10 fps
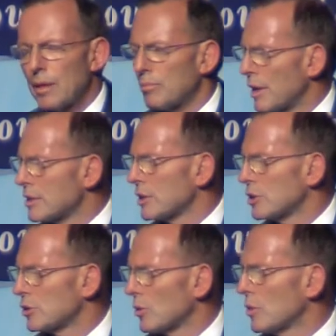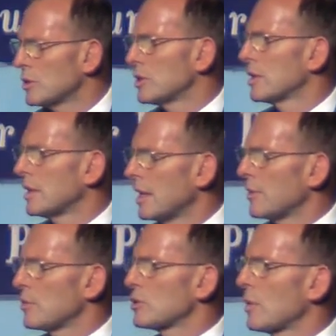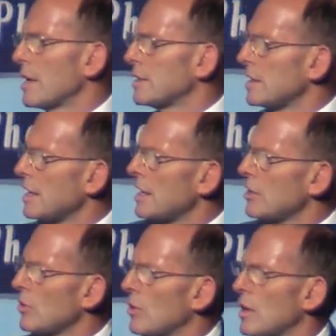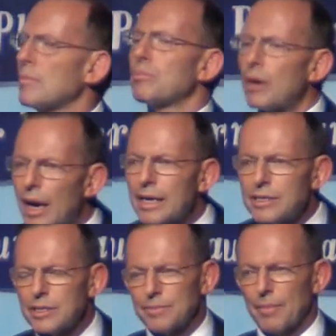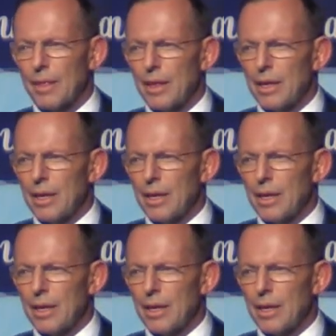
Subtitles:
President George, it was great to hear your praise